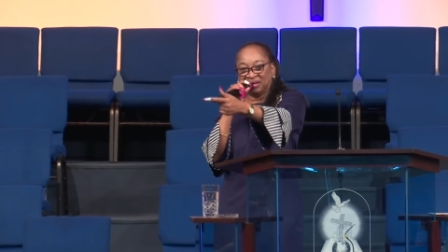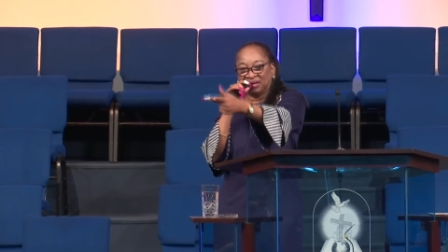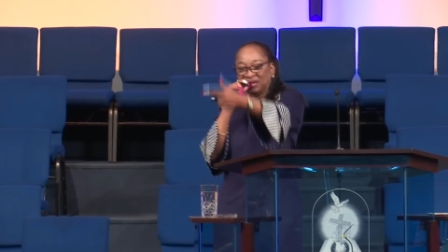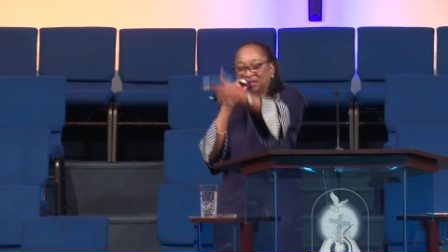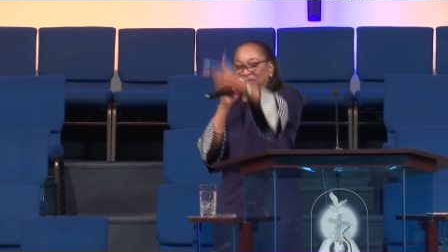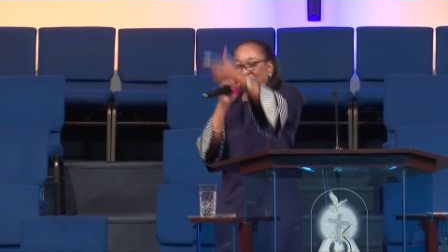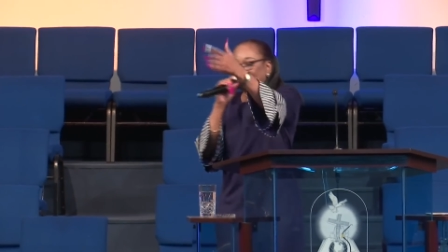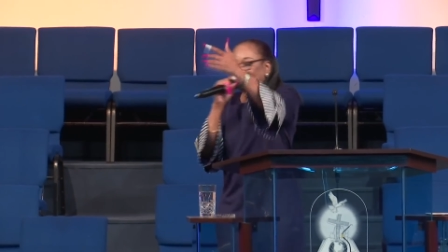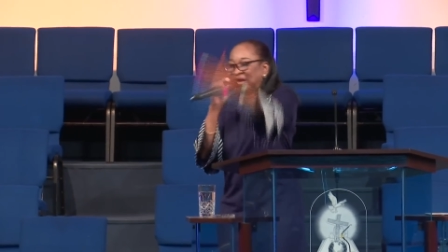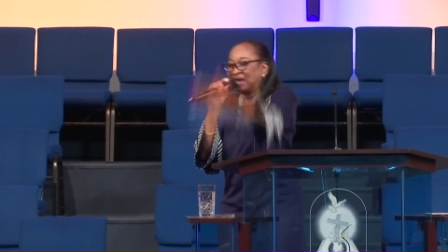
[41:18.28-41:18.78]

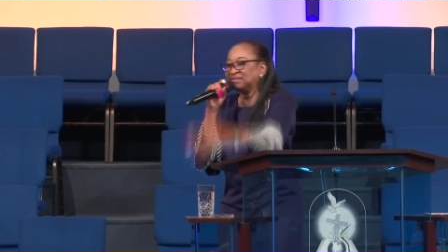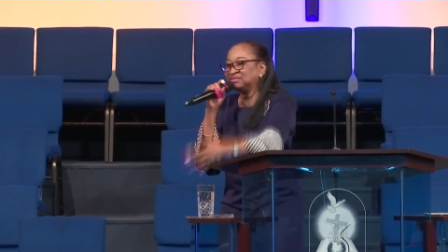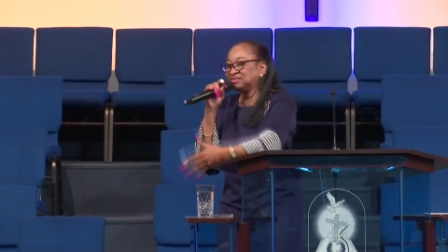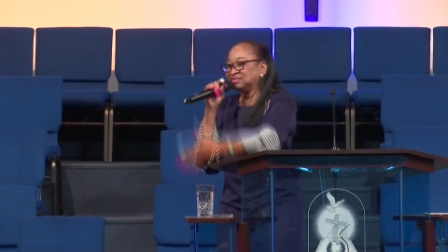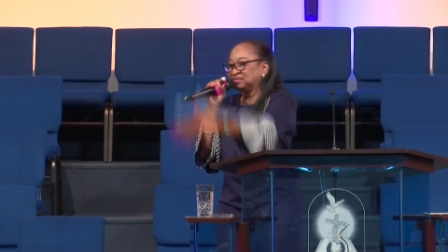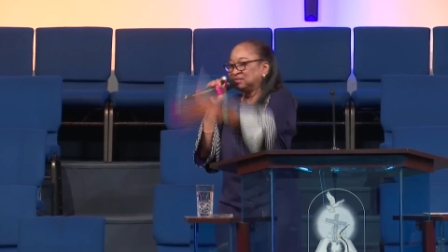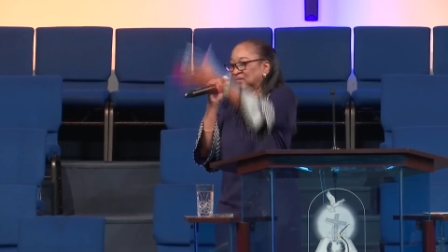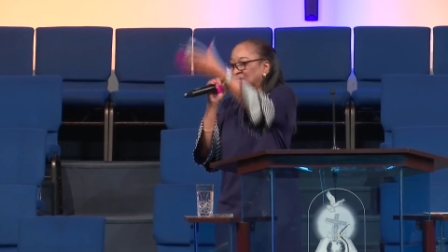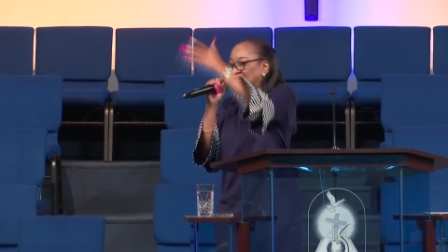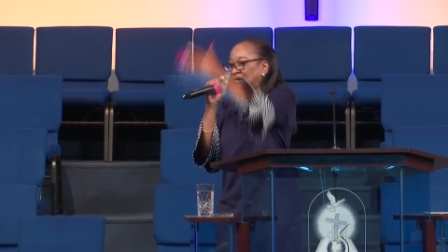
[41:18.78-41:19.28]
That's
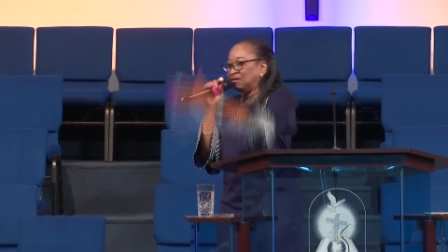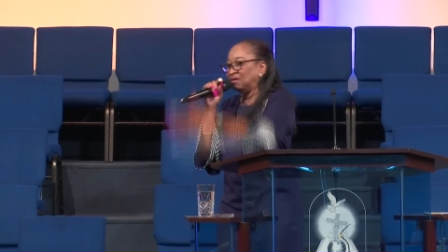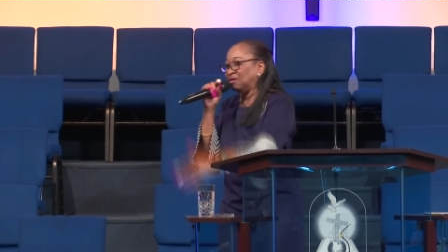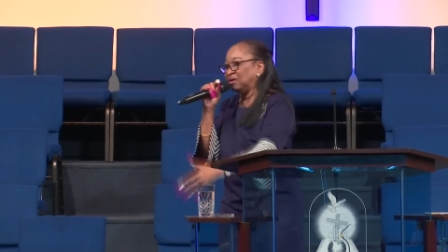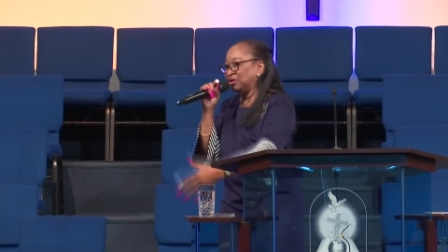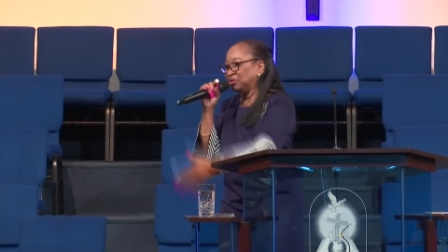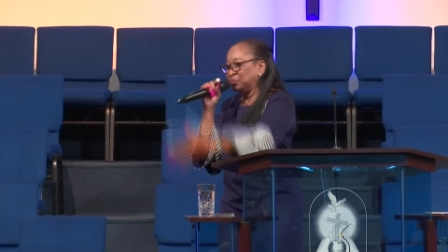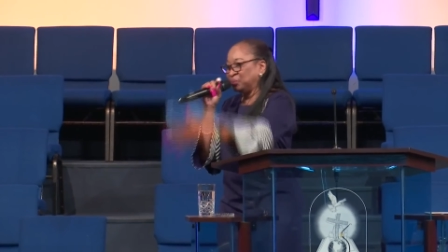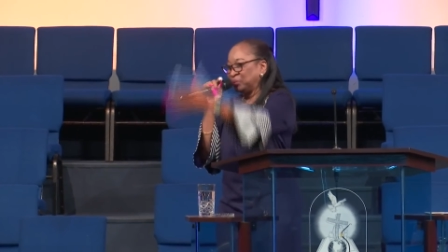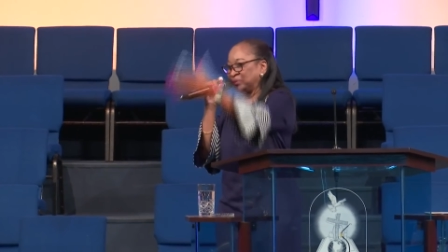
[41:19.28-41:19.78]
the
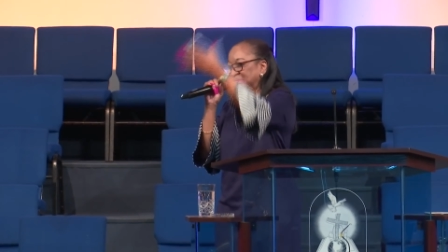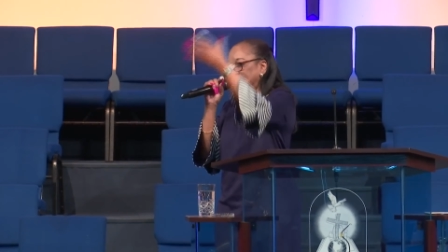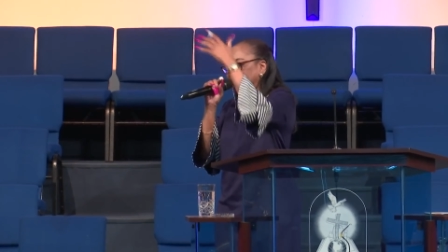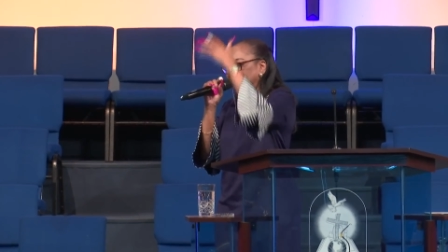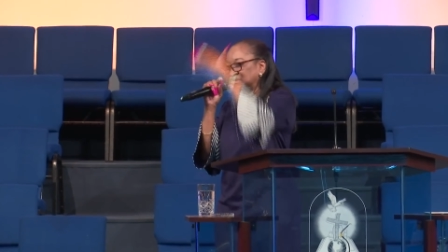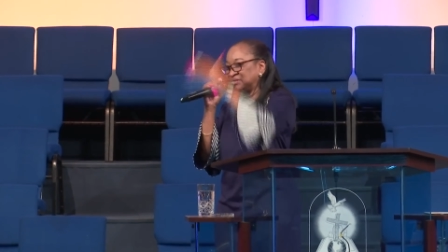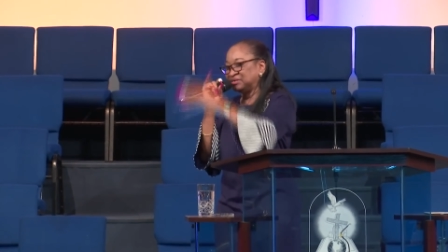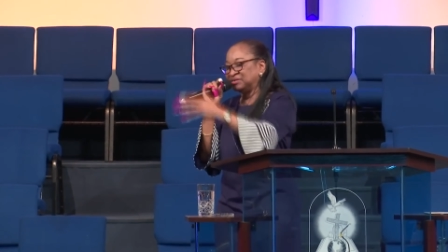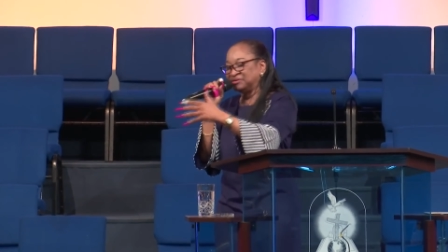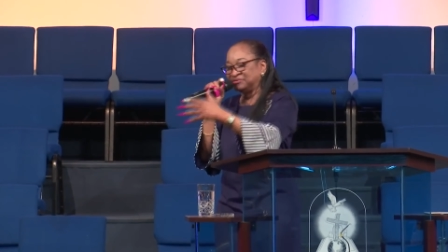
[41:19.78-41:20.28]
God we
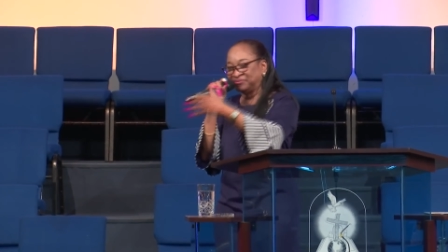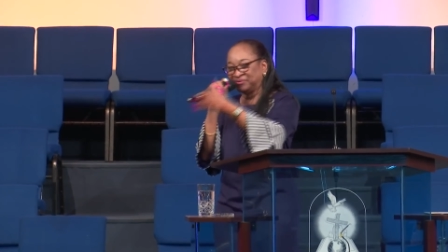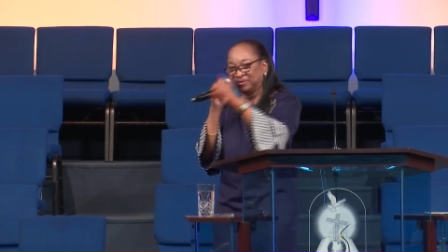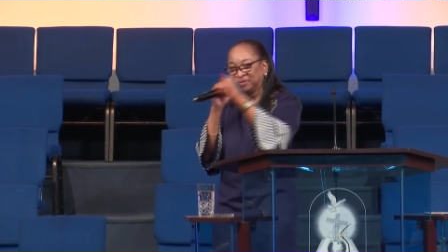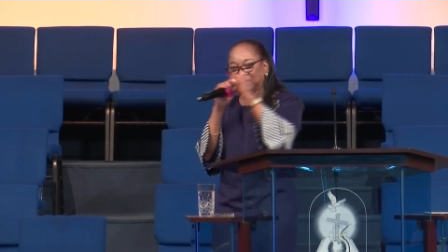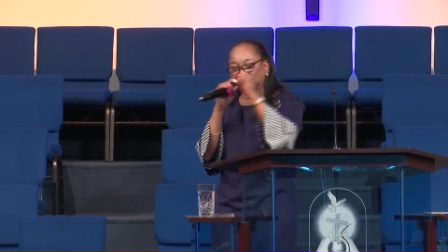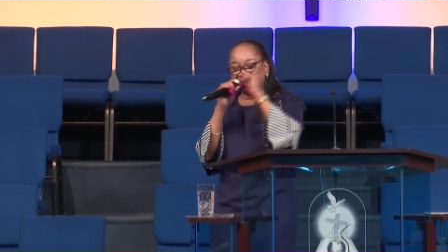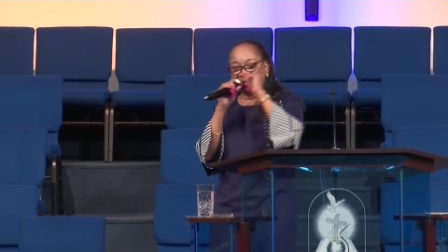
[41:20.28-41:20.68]
serve.